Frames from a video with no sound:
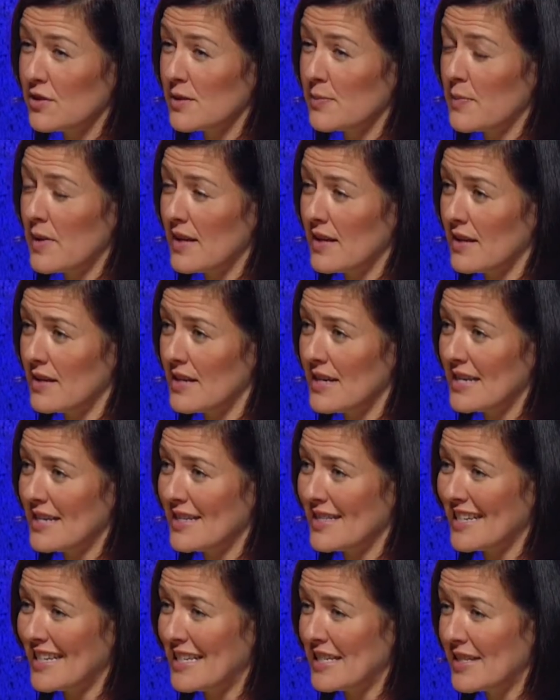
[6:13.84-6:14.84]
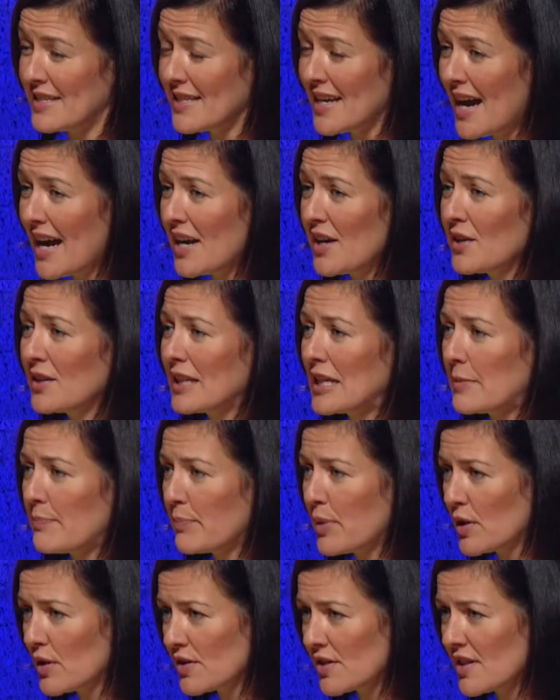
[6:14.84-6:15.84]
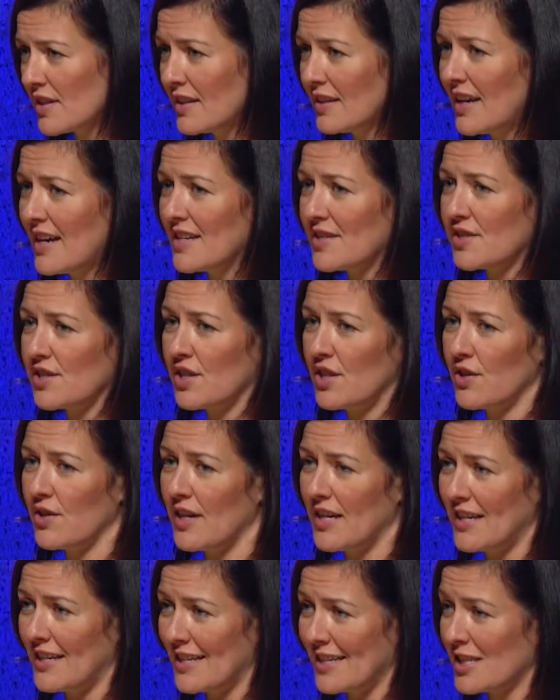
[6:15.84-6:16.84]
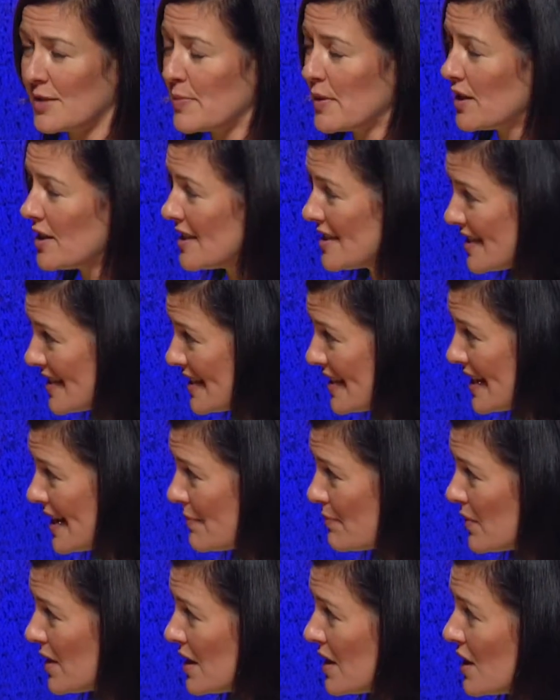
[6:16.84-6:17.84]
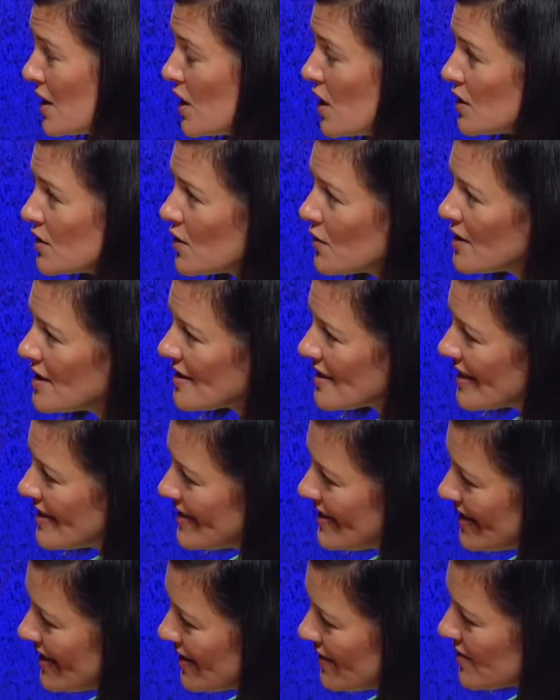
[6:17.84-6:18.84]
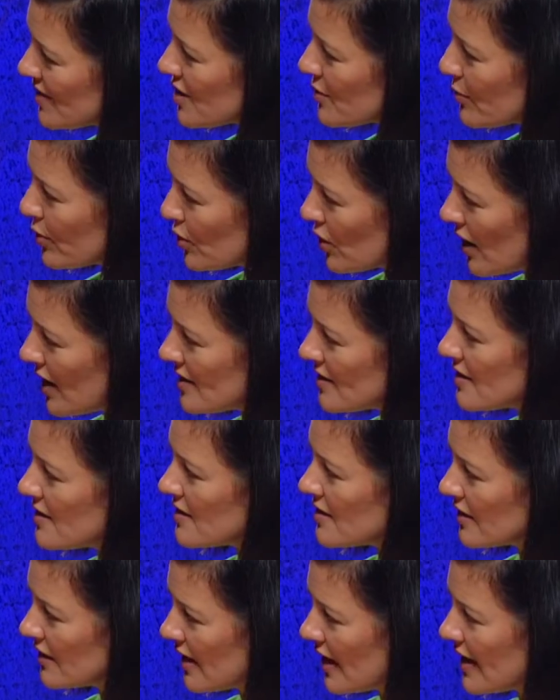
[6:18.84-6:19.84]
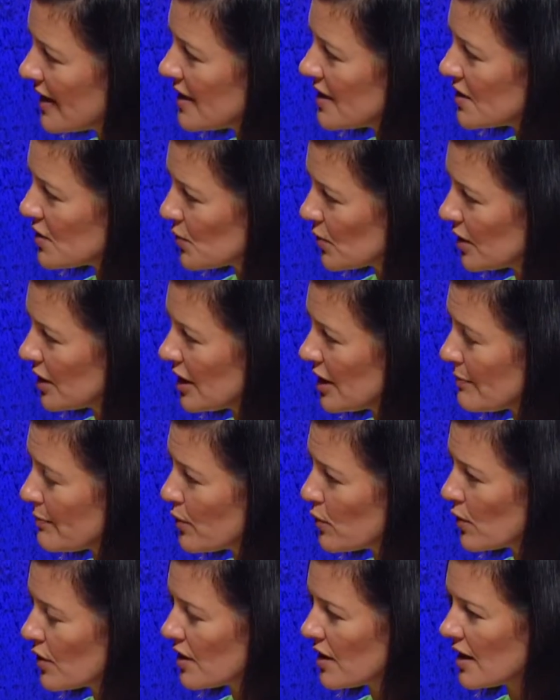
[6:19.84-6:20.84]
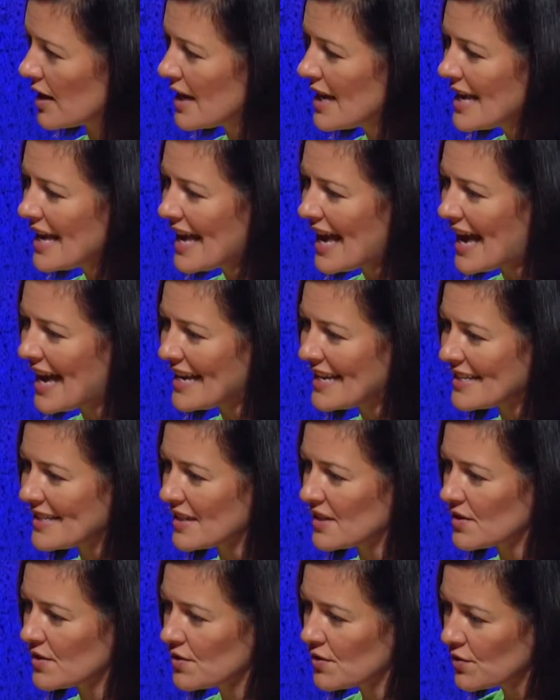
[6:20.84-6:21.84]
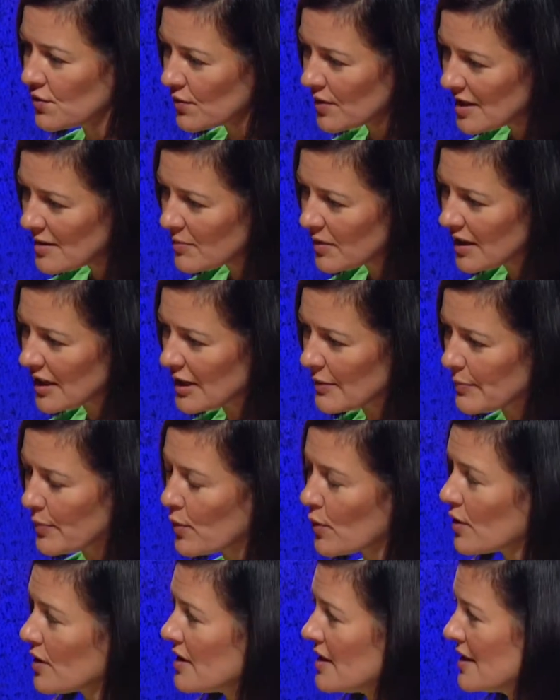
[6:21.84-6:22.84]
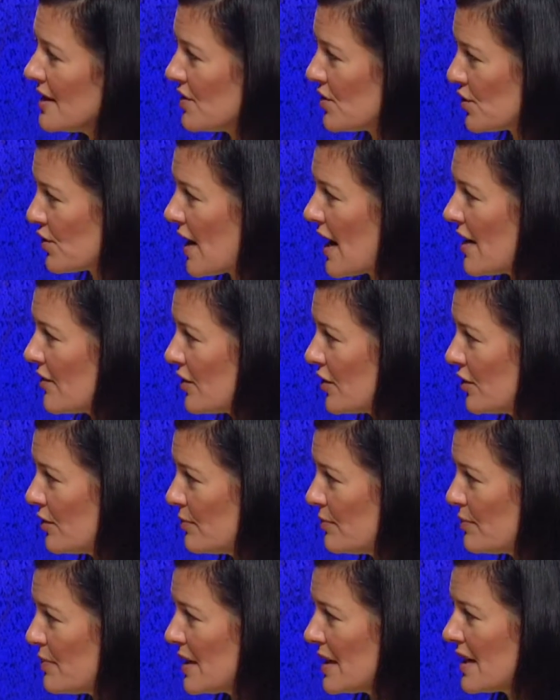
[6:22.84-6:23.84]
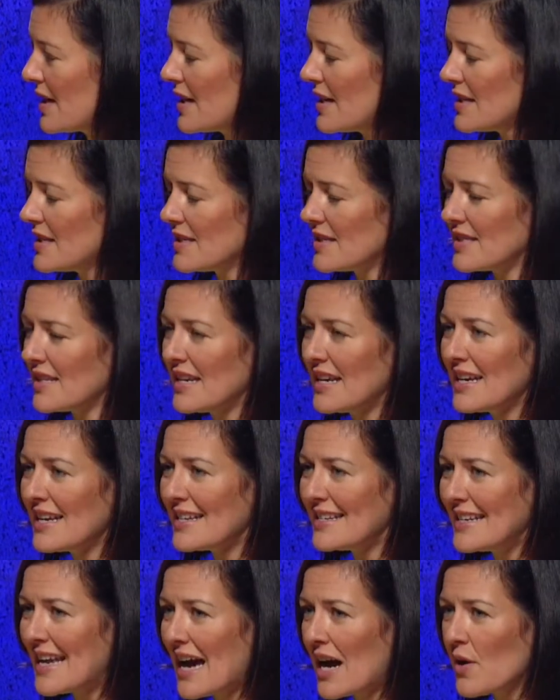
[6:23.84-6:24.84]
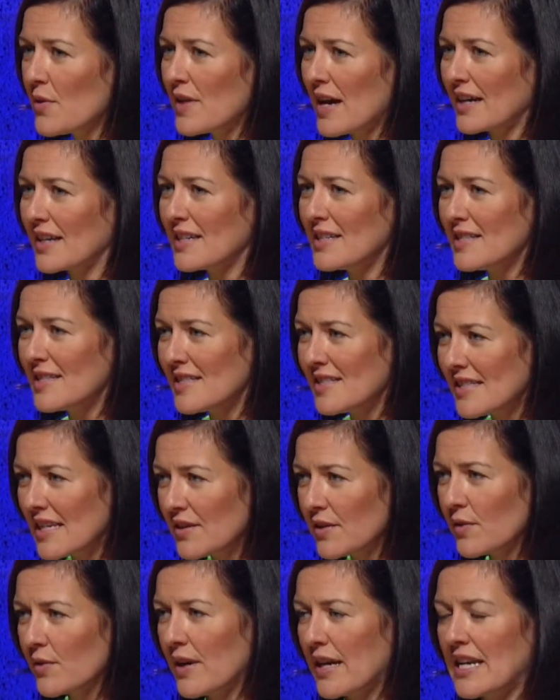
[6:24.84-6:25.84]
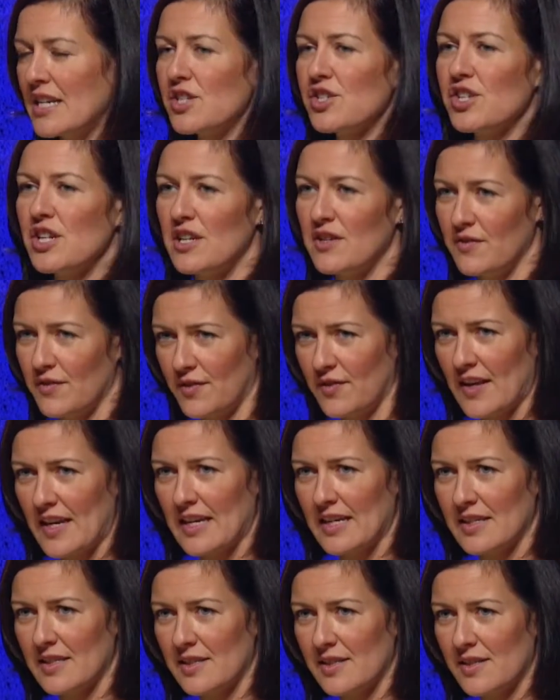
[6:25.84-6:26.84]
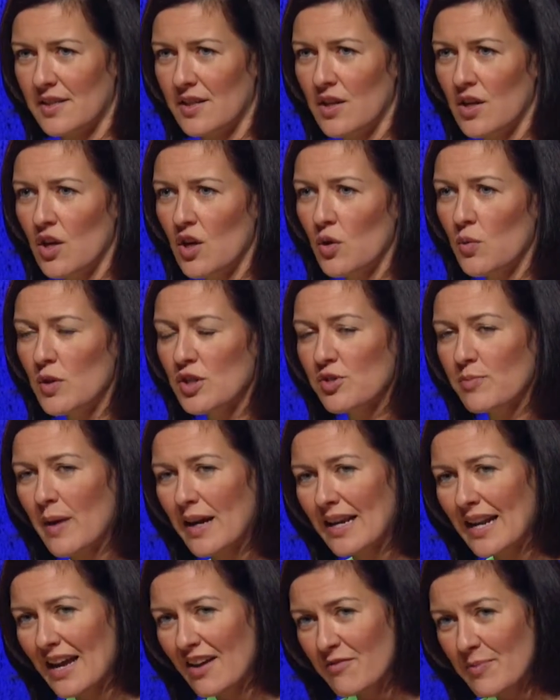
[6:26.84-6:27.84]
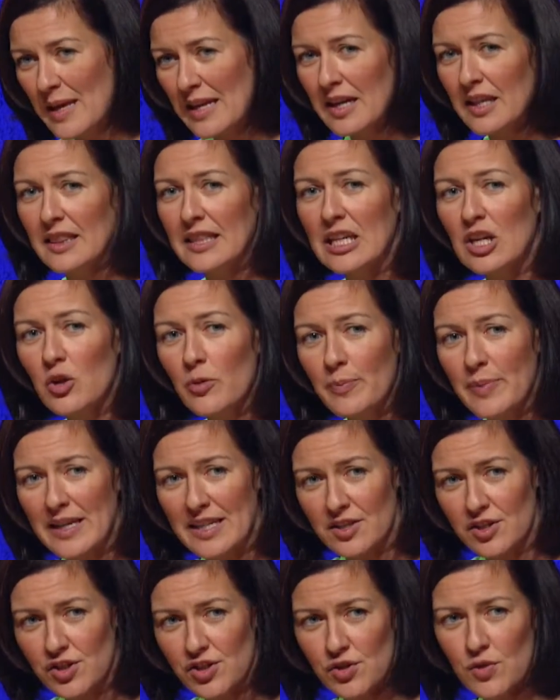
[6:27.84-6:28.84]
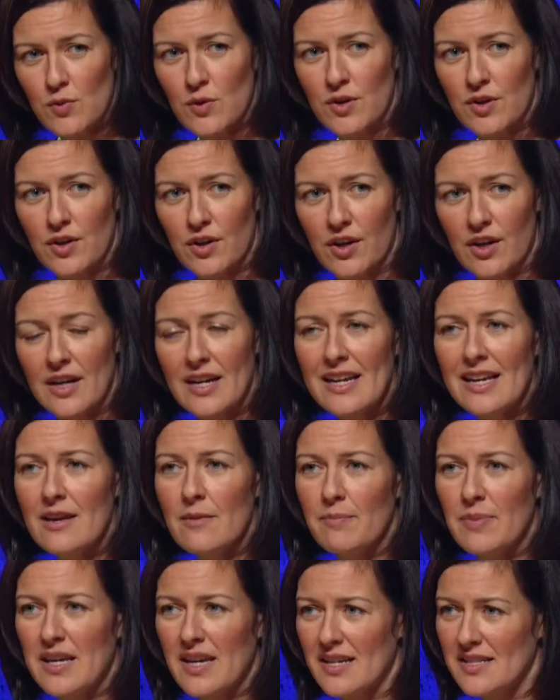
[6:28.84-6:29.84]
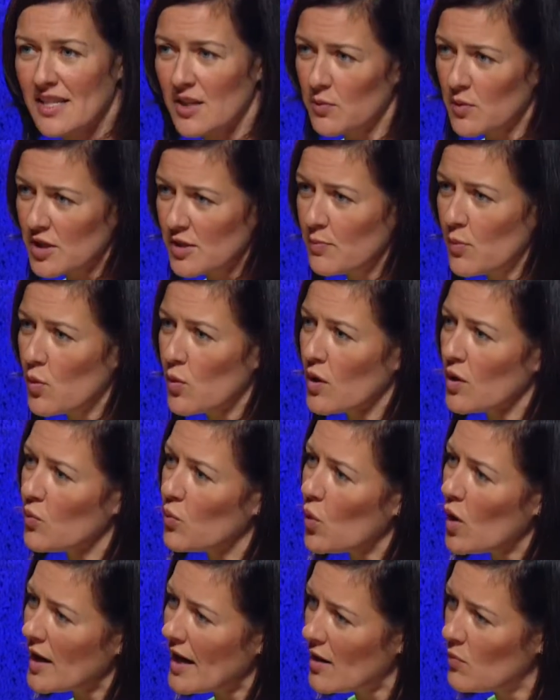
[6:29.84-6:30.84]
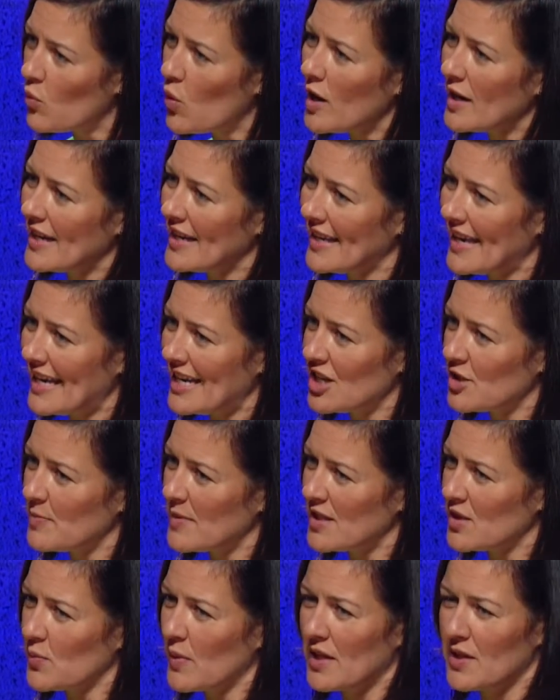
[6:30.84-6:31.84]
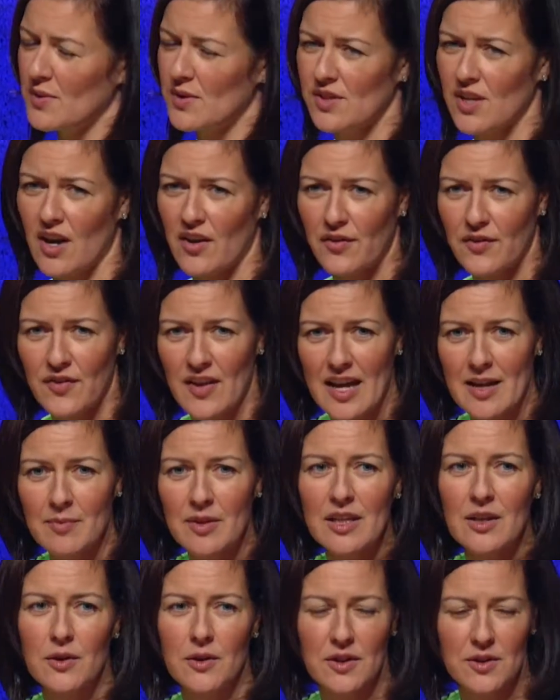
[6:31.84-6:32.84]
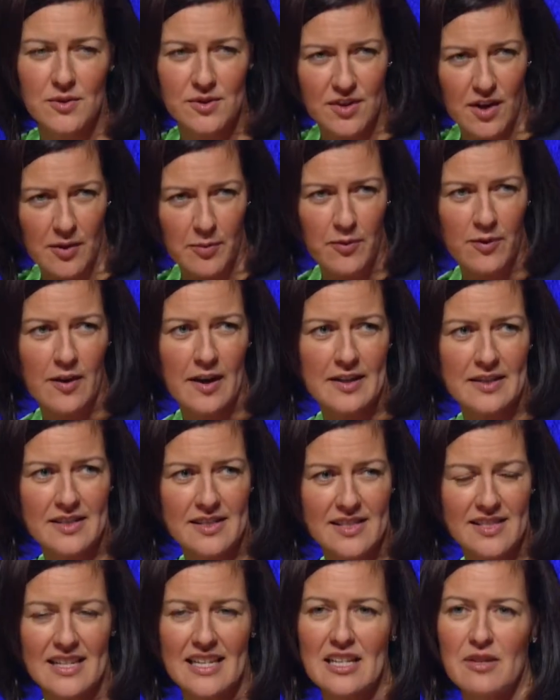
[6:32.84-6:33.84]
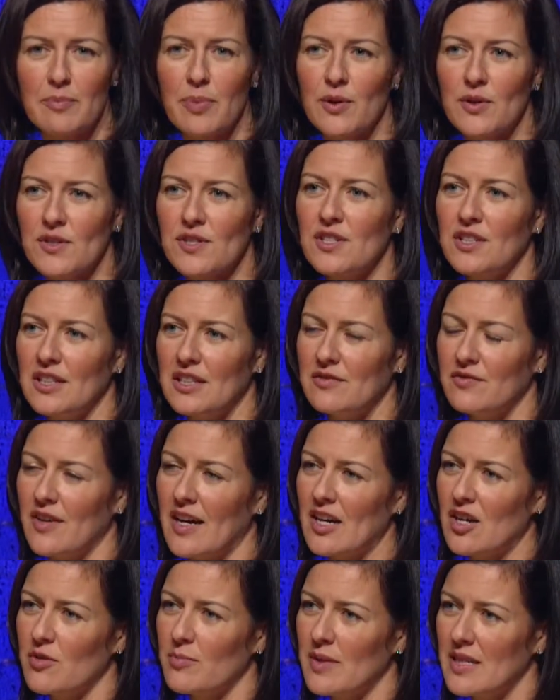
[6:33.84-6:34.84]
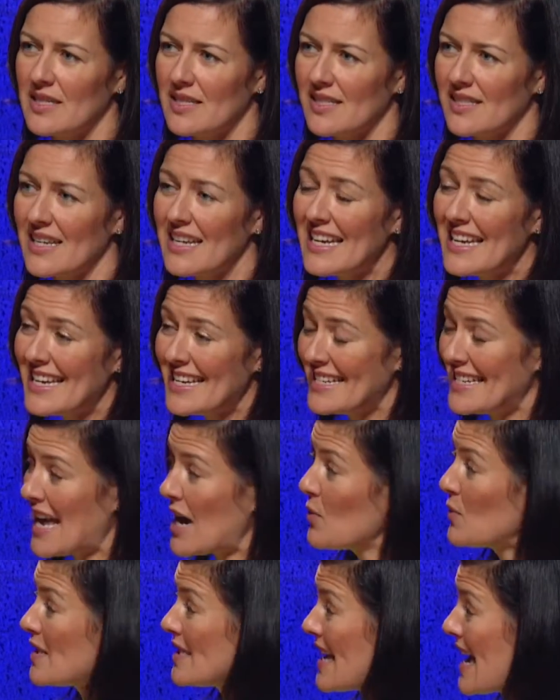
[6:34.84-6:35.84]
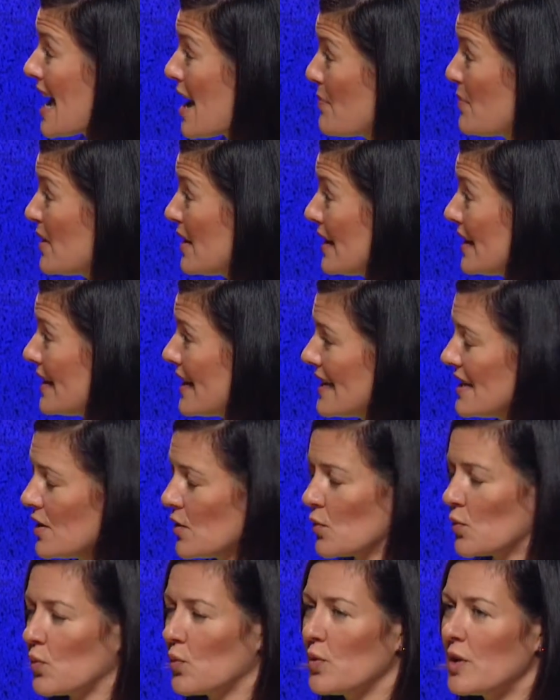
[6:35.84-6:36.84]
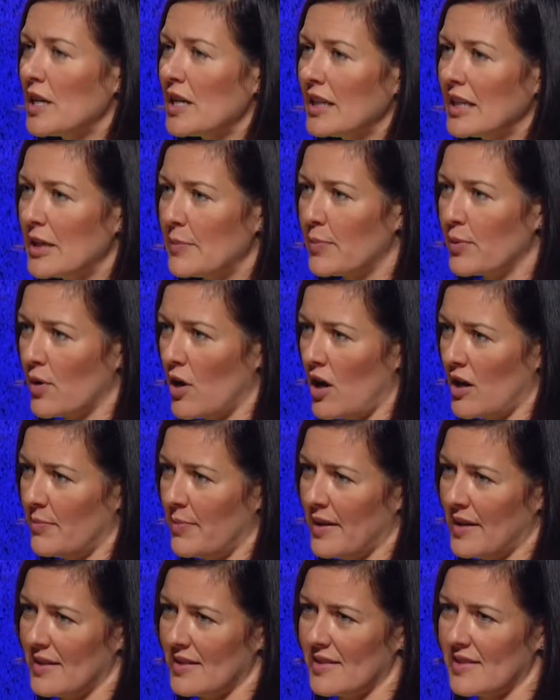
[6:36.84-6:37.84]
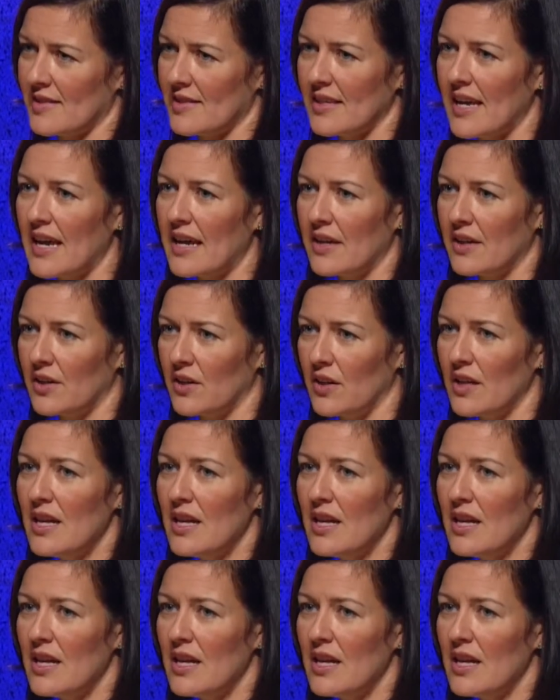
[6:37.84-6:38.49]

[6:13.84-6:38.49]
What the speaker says: it is an entirely personalized, curated experience to them. So this idea of surprise and delight is really important. And it's extremely important in travel because now that consideration phase, which might have been a little bit shorter because it was more one-on-one engagements when you saw family or you saw friends in personal environments, now is happening in a really broad-based scale